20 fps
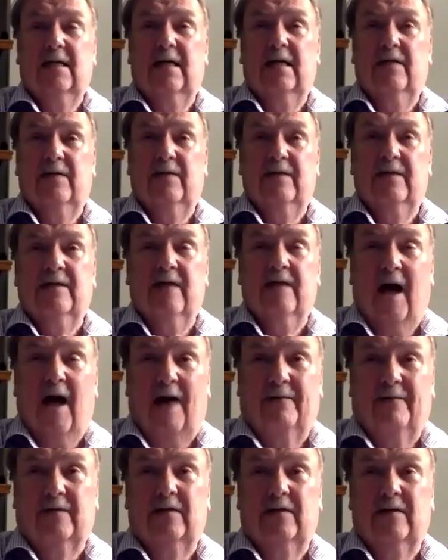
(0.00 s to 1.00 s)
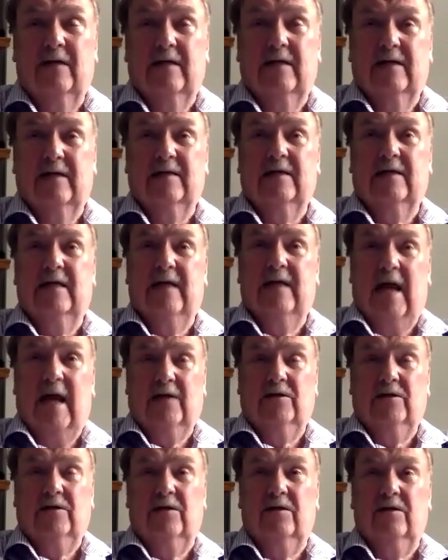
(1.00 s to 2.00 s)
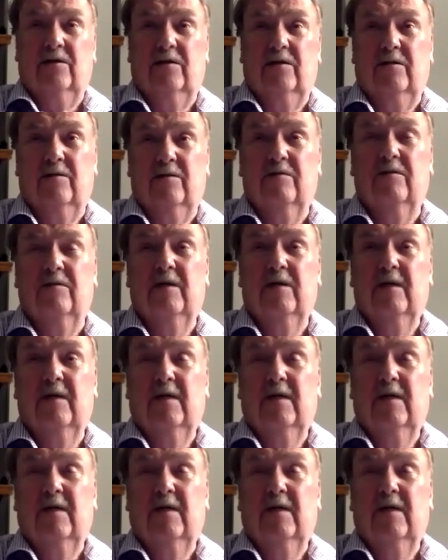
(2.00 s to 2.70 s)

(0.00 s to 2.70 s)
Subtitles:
in this novel and its connection to